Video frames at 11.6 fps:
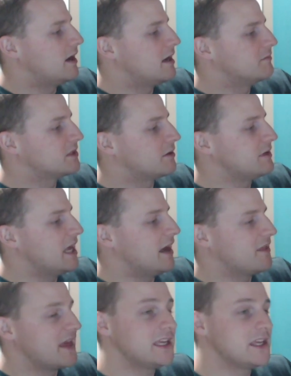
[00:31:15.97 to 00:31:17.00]
So yeah,
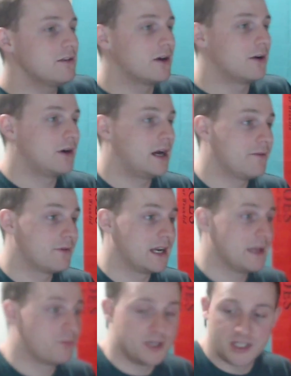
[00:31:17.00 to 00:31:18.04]
thank you though. I really
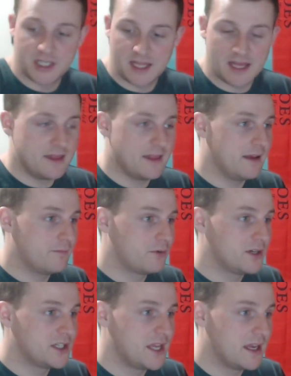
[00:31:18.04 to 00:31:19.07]
appreciate
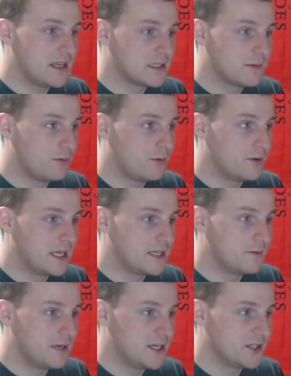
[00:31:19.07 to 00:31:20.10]
that support and that
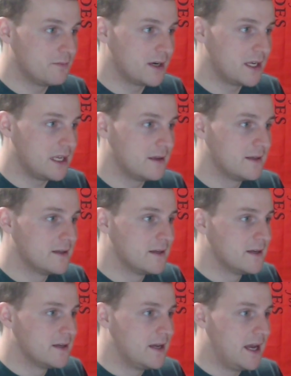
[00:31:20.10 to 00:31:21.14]
donation, buddy.
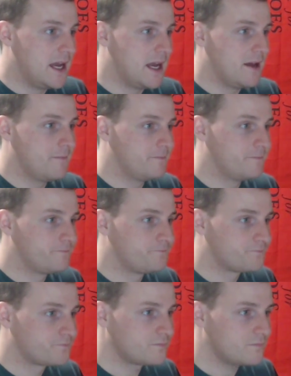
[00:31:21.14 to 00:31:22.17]
Have
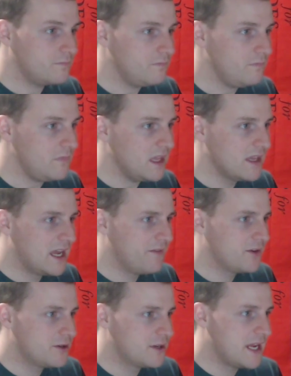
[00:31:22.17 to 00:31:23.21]
a
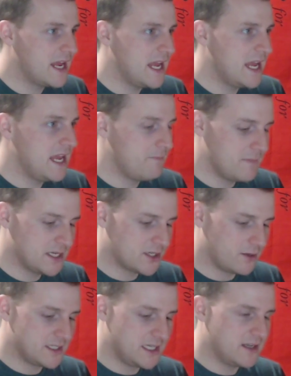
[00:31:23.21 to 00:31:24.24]
good day, Mr.
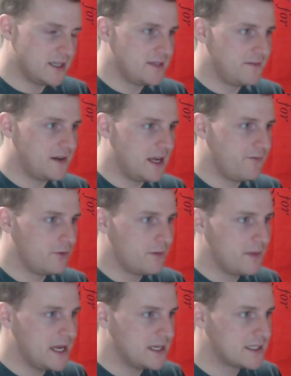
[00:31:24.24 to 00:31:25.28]
Aussie95. All the
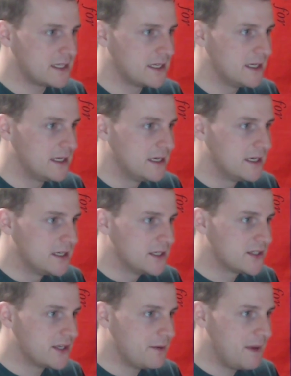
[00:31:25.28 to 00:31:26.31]
best,
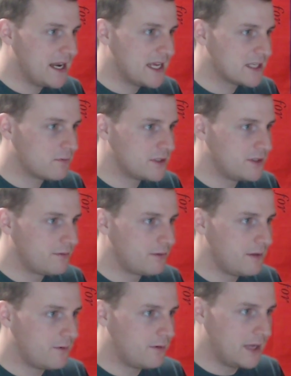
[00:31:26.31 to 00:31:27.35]
Sir Badass
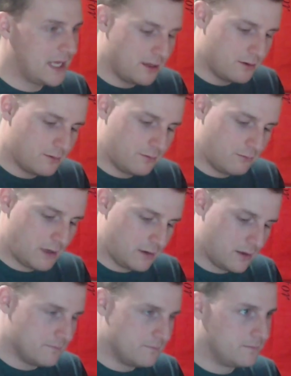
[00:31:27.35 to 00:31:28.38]
1234. Hello,
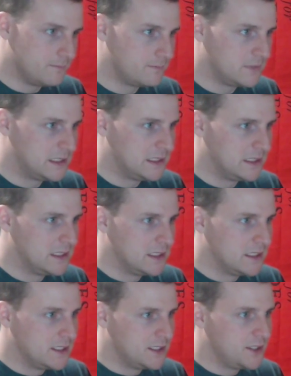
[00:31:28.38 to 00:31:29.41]
welcome.
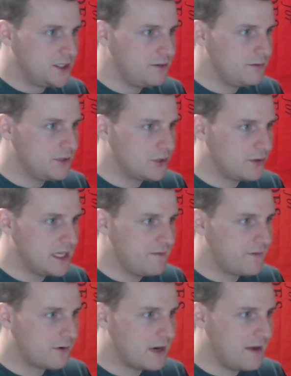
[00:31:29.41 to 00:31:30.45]
Do you enjoy the
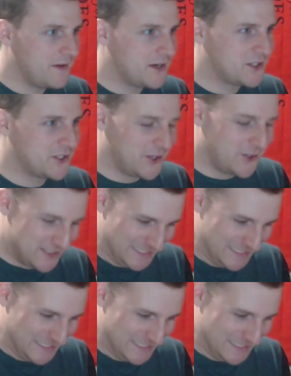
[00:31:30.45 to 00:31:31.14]
infographics show?